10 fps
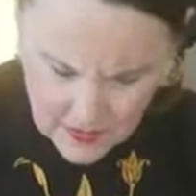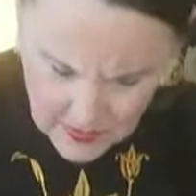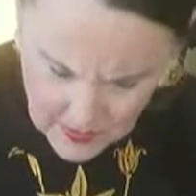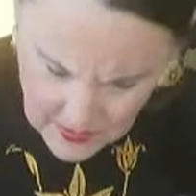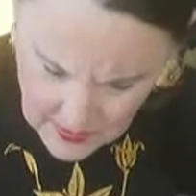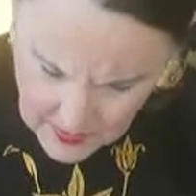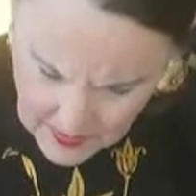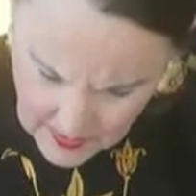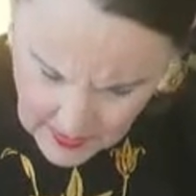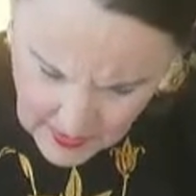or
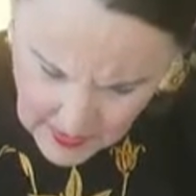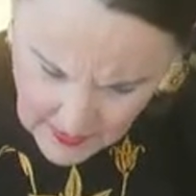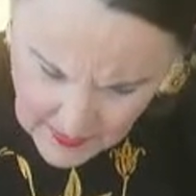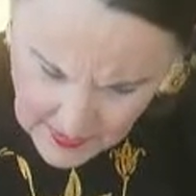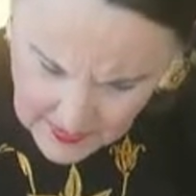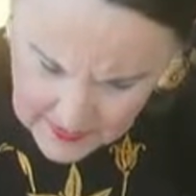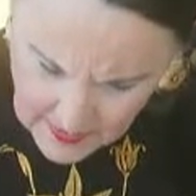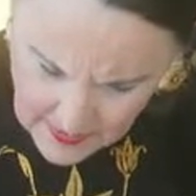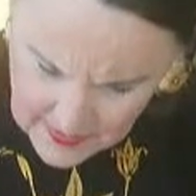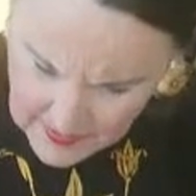that
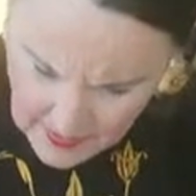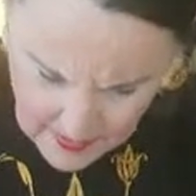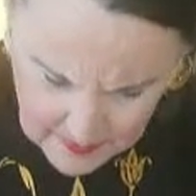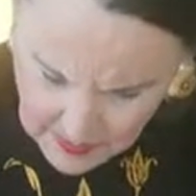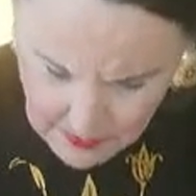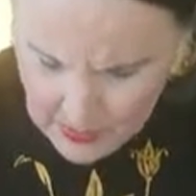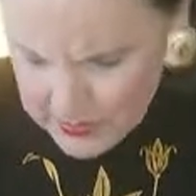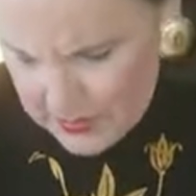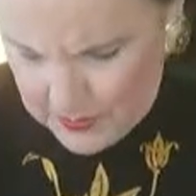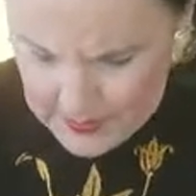I'm the
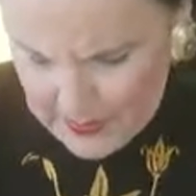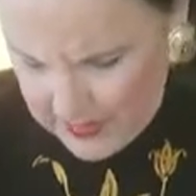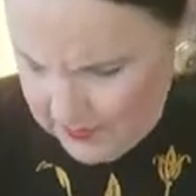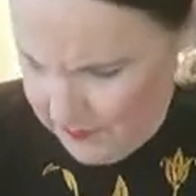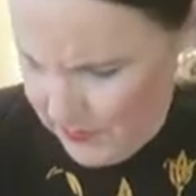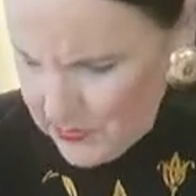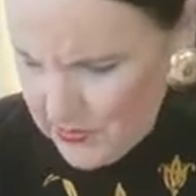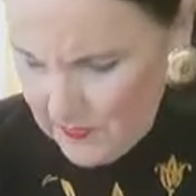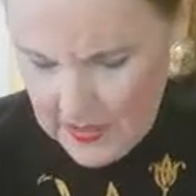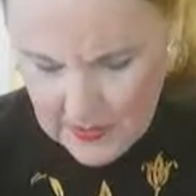most creative
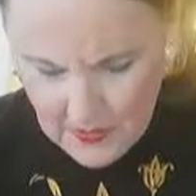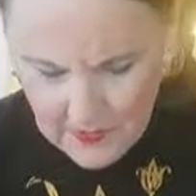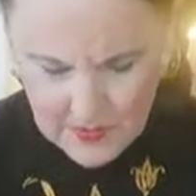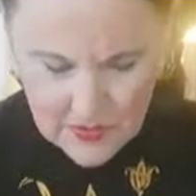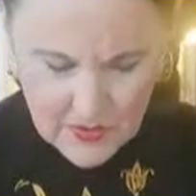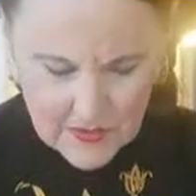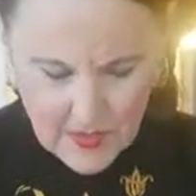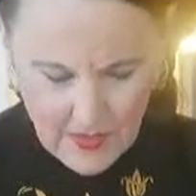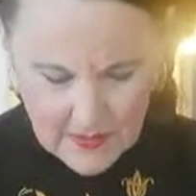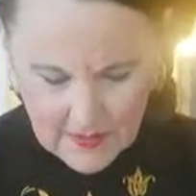person they know, which is
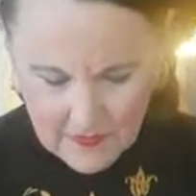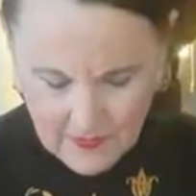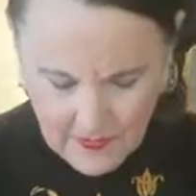kind of,